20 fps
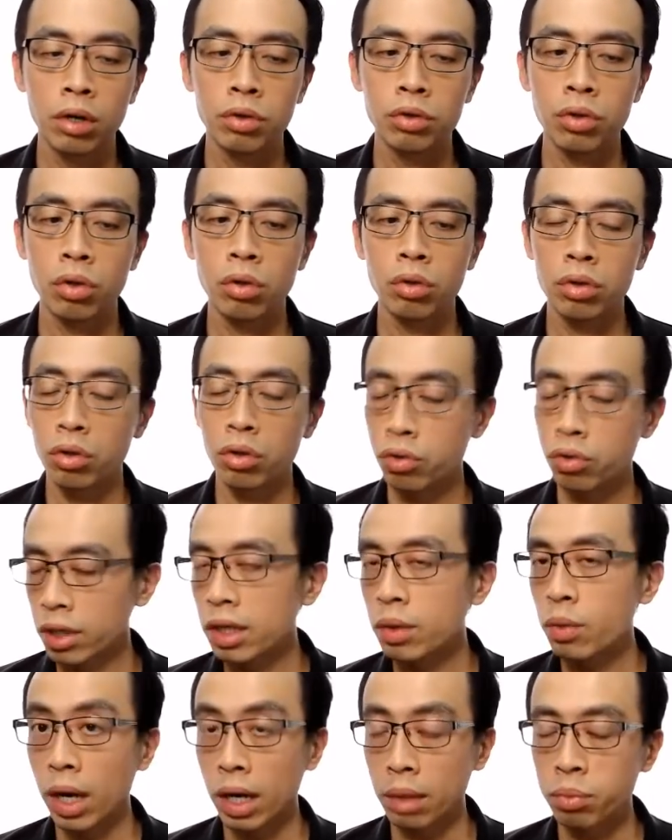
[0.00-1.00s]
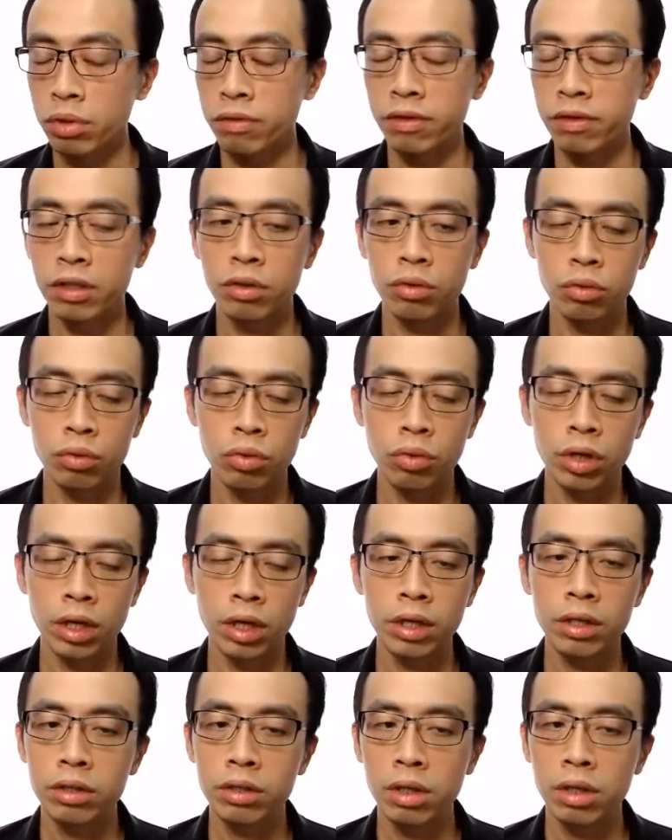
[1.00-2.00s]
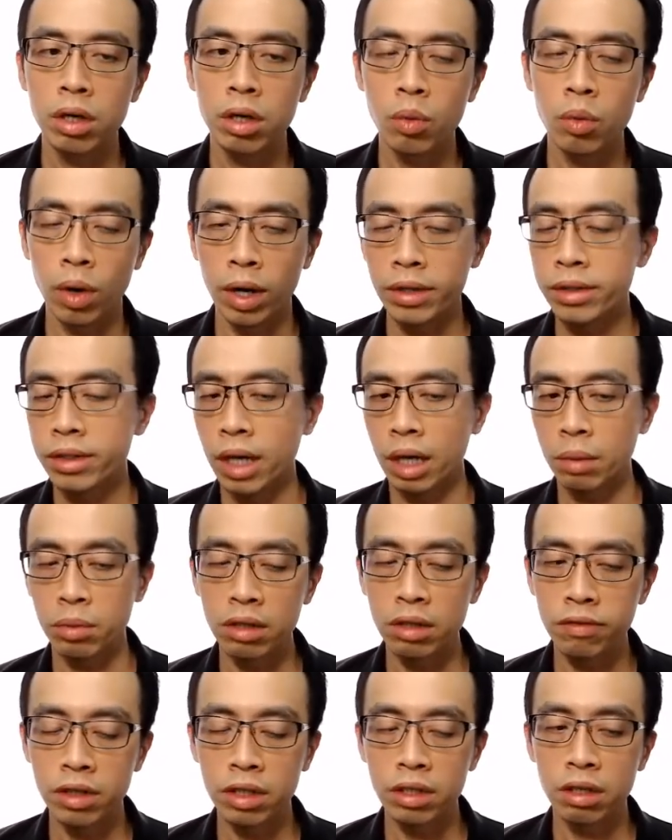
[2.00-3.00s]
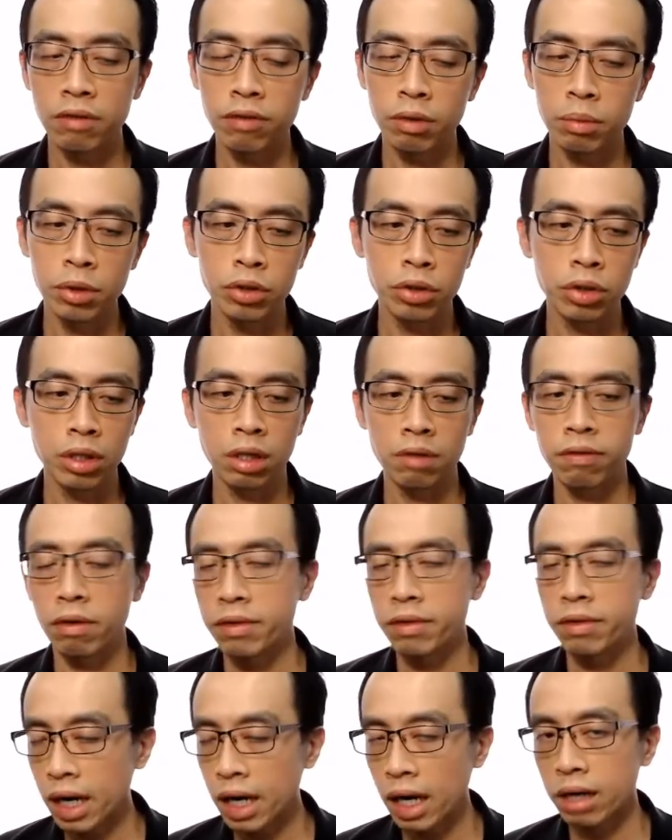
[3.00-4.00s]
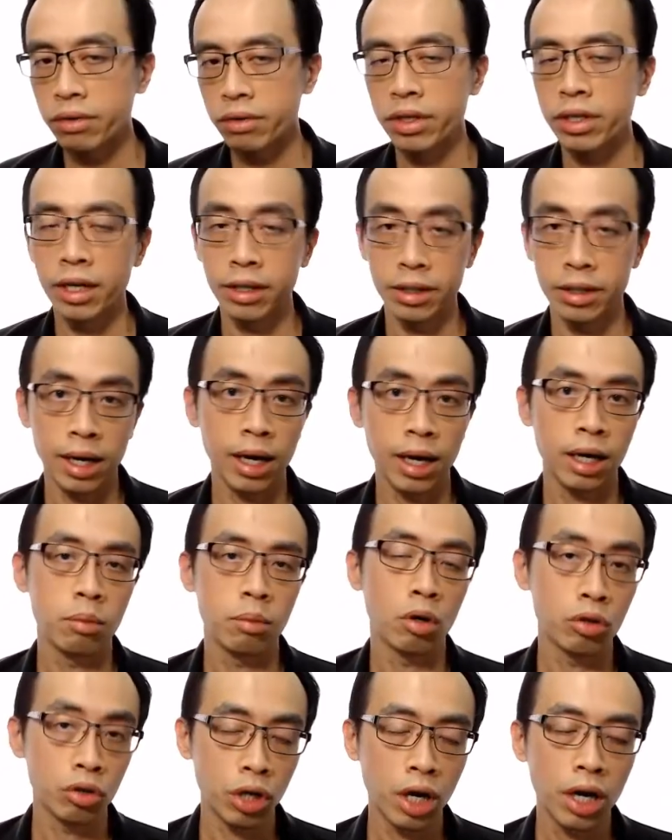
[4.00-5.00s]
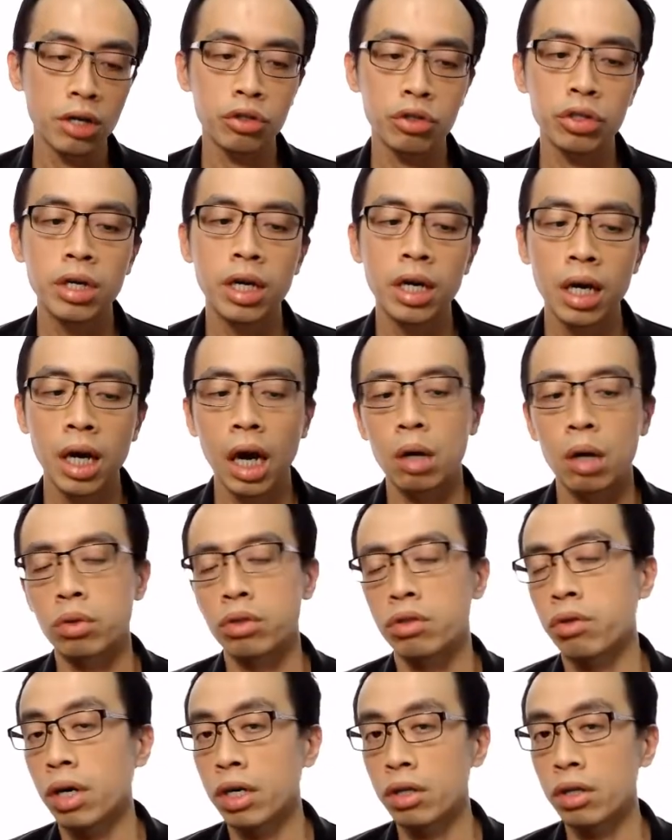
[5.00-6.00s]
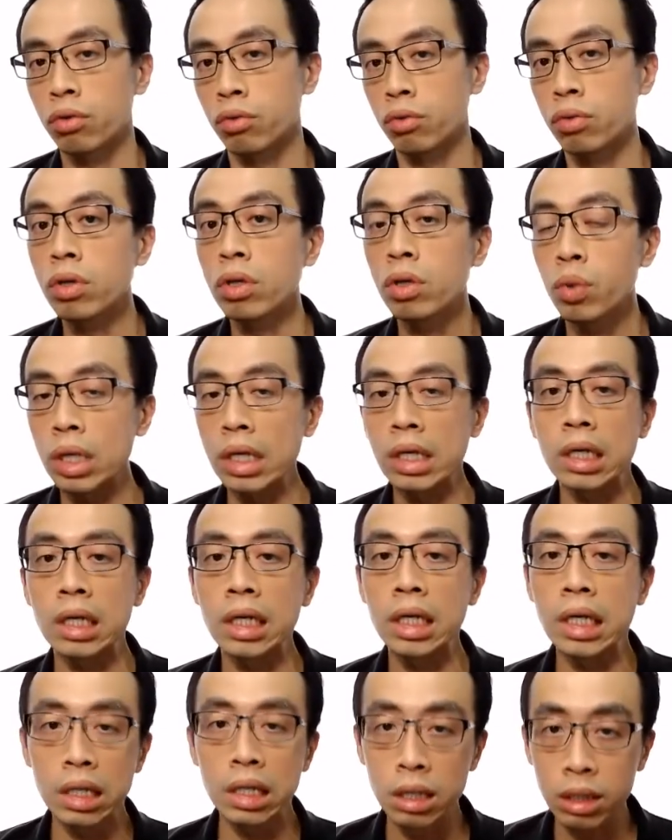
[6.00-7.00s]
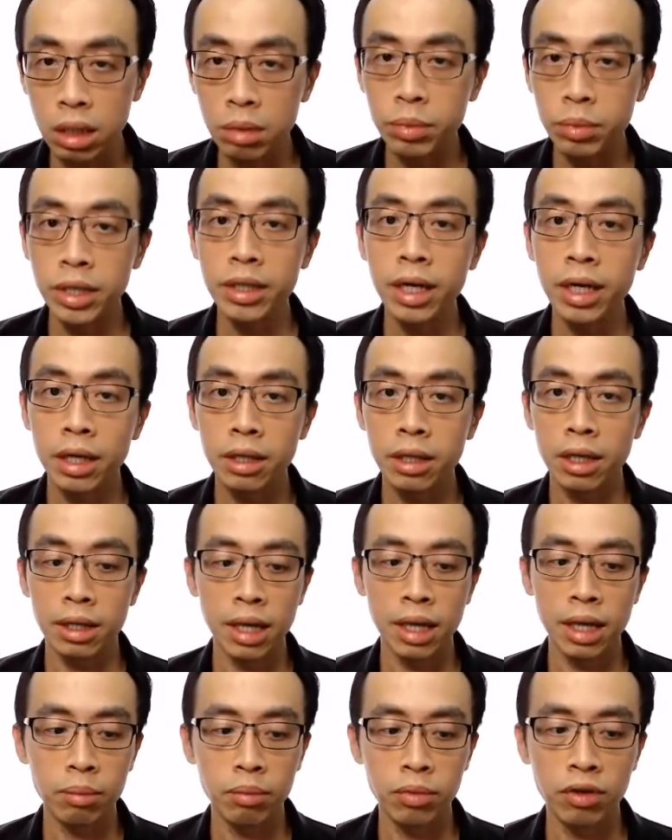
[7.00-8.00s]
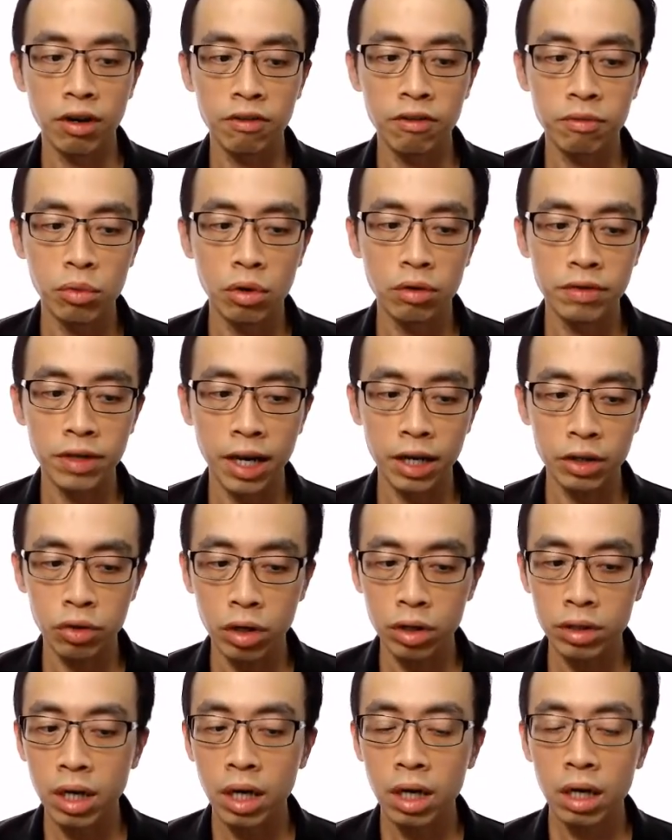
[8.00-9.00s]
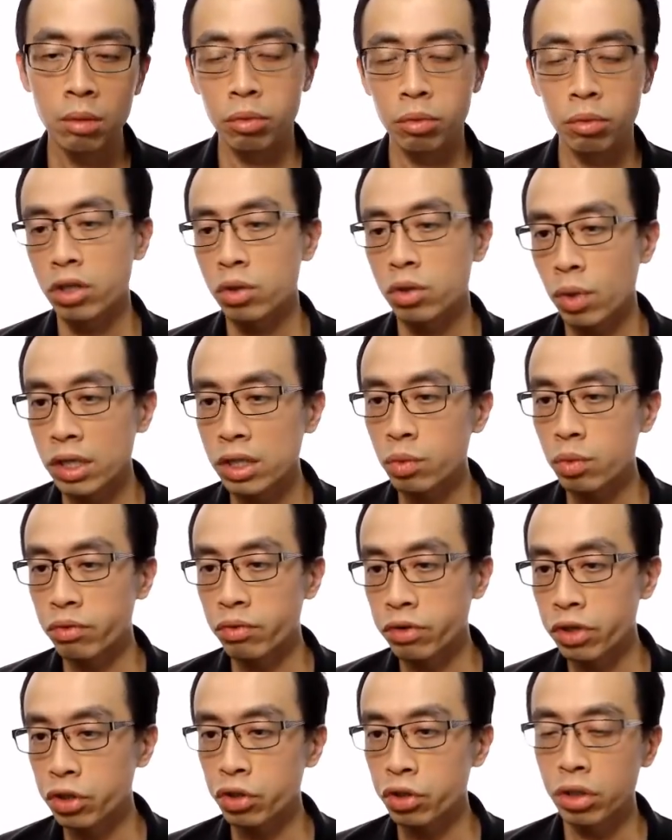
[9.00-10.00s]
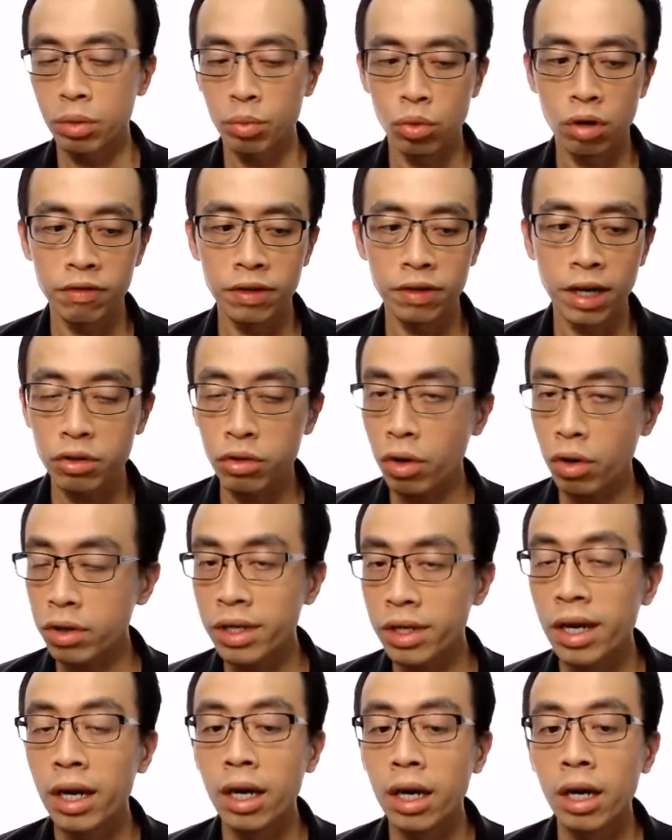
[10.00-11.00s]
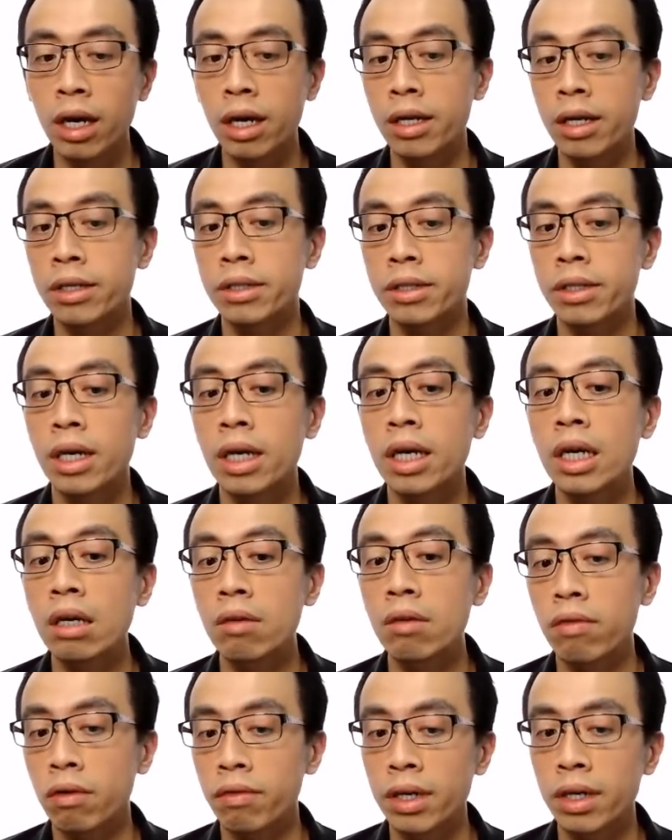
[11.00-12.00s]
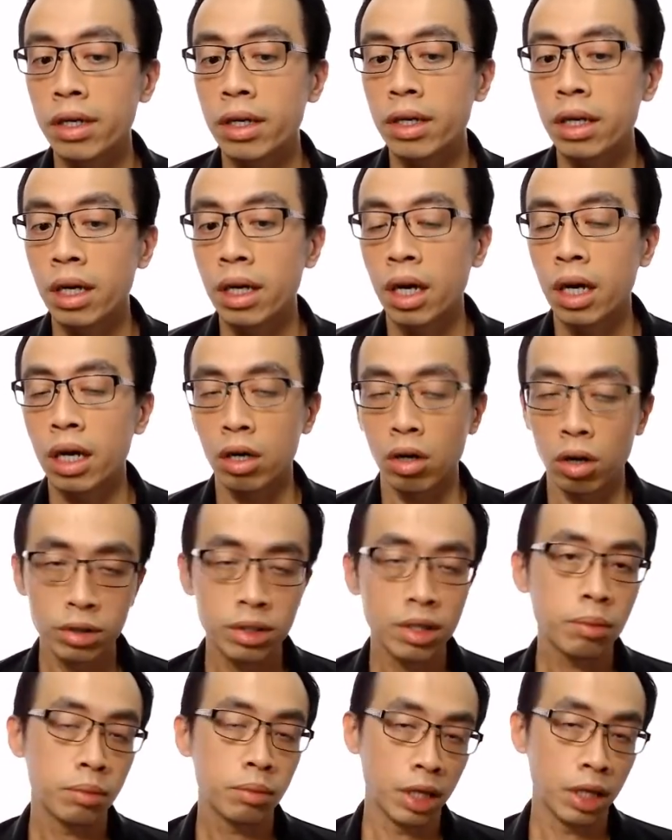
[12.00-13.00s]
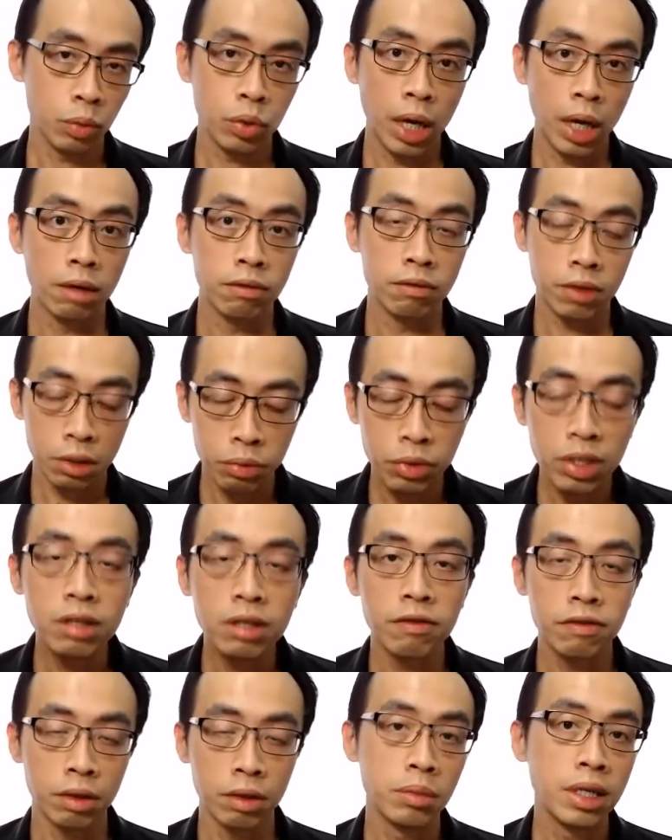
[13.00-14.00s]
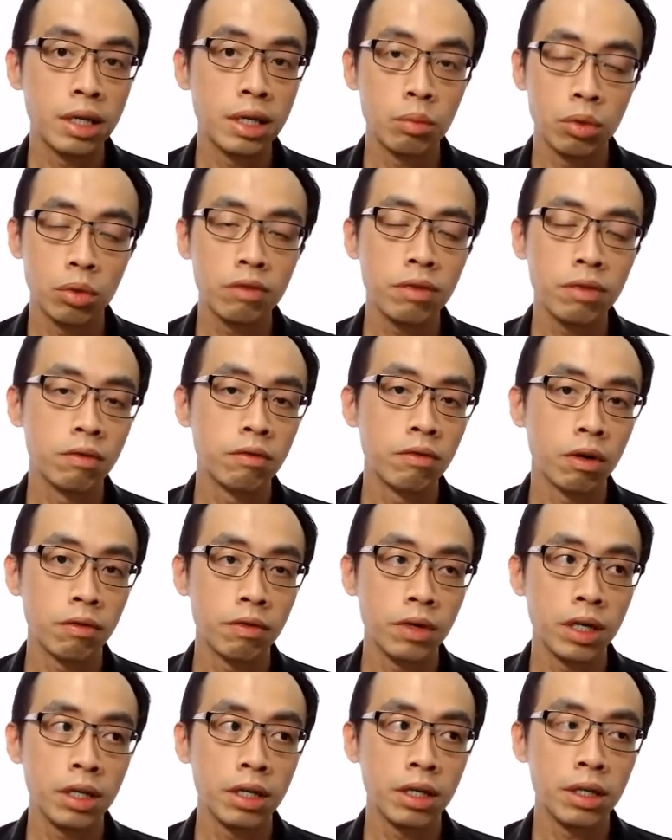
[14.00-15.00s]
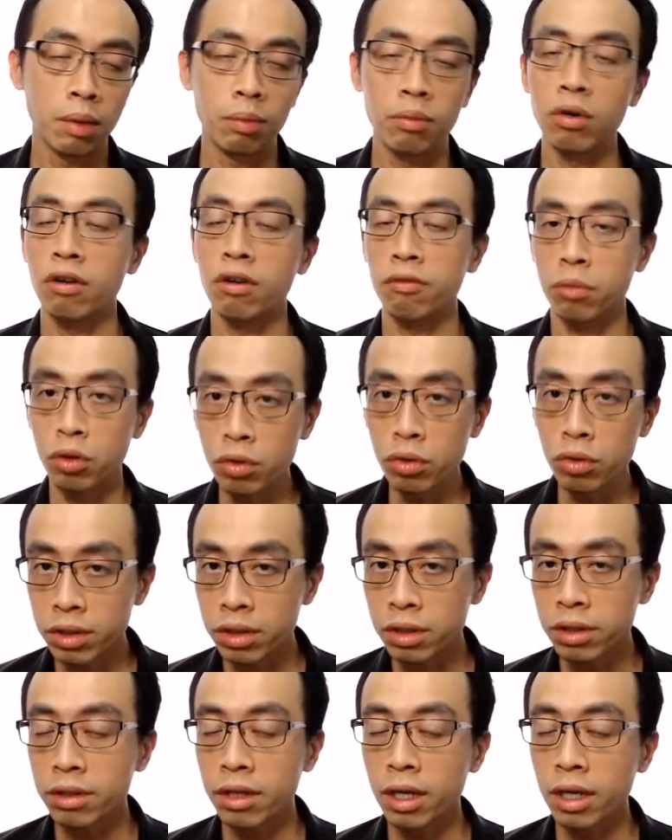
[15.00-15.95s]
So usually what I prefer to do is, once I'm given information involving current and time or charge, I will try to quickly determine the number of mole of electron, because once we reach mole of electron, it is involving a concept that we are very familiar with involving number of moles.